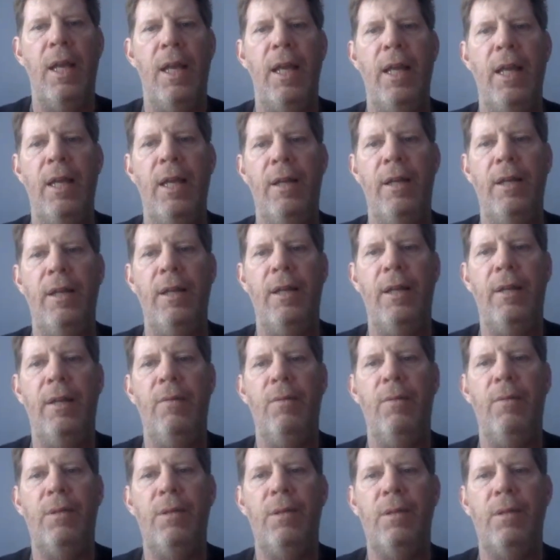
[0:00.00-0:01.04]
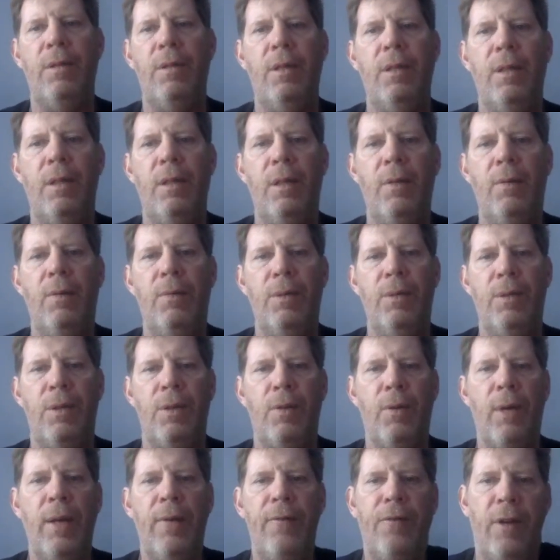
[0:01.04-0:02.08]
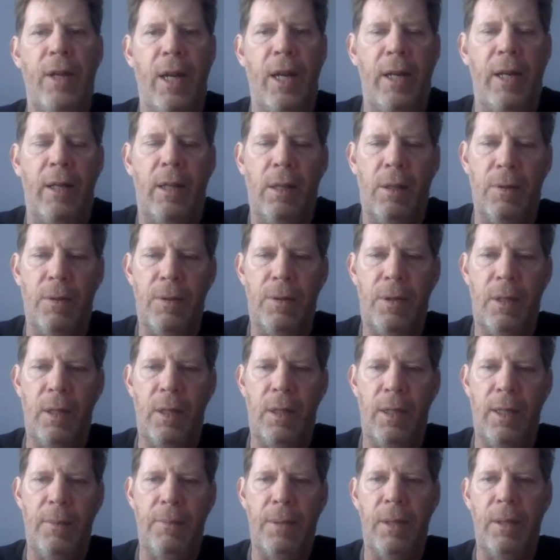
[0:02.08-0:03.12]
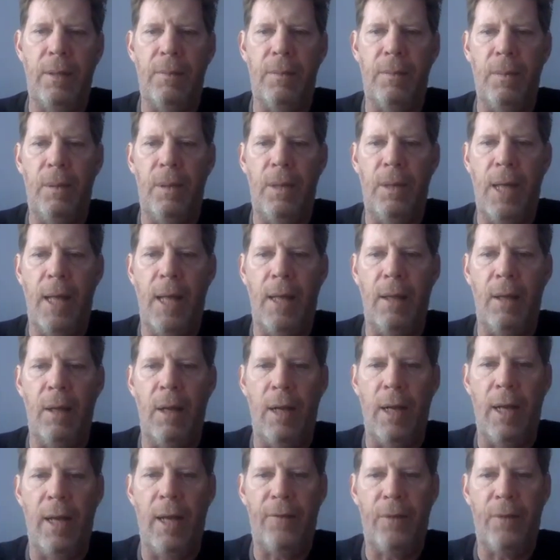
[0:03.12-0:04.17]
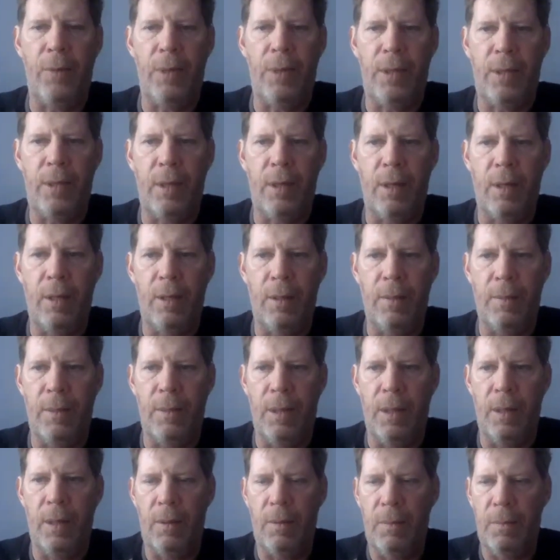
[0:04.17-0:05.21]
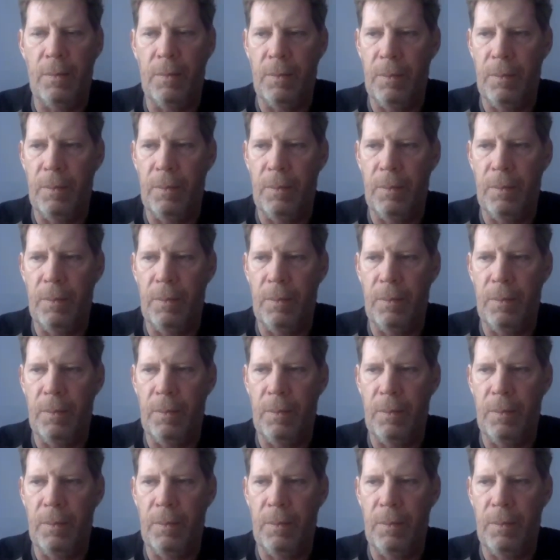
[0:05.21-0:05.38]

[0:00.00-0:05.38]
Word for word: And it was, it was great for getting clothes clean, but not long after we started, you know,